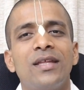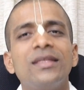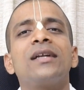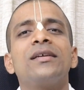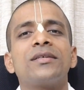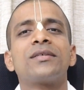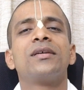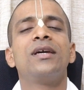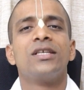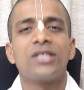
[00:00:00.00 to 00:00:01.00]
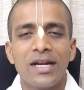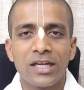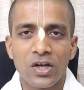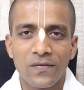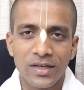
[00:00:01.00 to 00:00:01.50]
That is
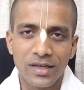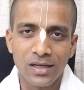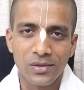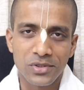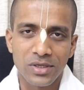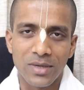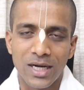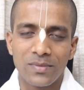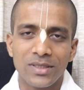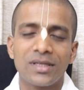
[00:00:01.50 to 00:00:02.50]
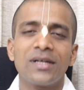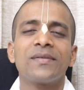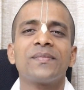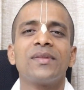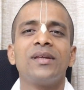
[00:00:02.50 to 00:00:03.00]
chanting of the Hare Krishna Mahamantra,
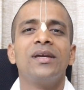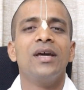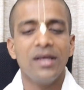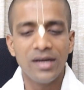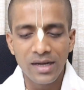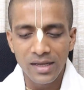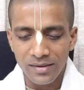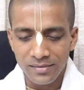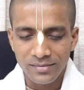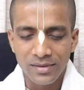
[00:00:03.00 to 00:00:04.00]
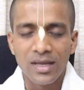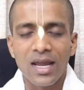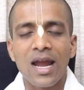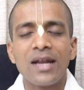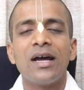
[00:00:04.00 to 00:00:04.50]
reading
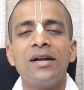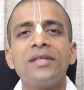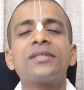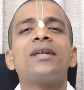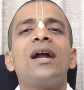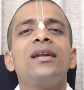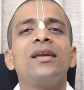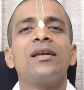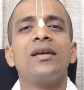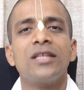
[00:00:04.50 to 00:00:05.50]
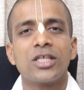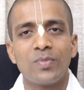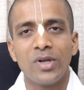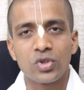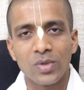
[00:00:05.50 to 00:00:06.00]
and understanding the
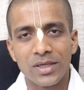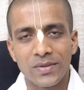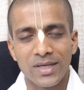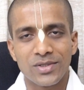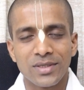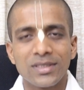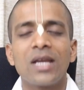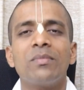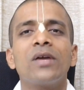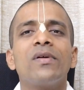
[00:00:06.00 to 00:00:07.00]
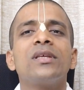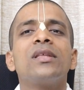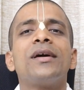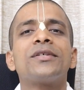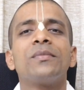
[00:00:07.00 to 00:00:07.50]
spiritual literatures like Bhagavad
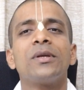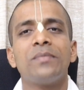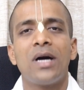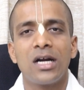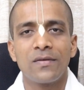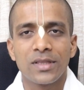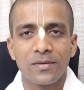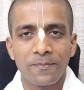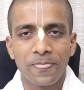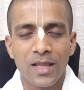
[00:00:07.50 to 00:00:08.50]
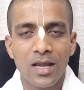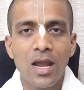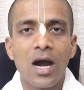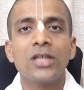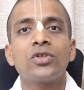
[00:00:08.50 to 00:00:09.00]
Gita, Srimad Bhagavatam,
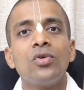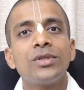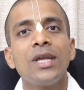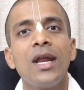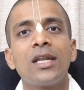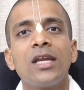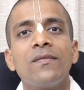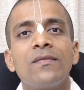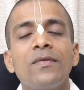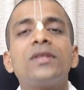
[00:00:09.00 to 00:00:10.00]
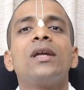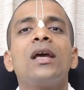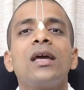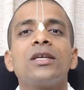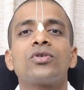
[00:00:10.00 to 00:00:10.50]
associating with
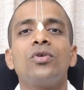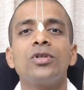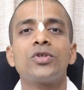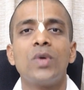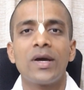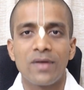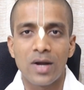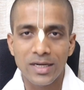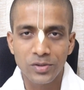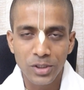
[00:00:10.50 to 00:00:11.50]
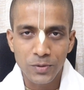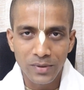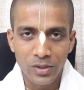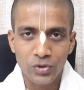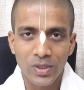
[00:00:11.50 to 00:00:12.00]
realized souls who have actually
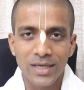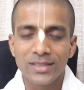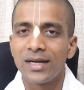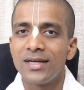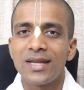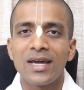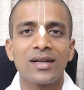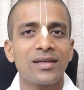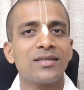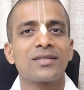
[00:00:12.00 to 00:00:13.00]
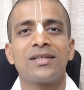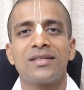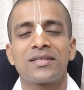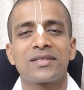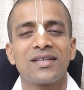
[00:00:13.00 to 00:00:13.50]
spiritualized their entire
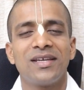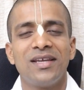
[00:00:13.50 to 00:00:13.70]
existence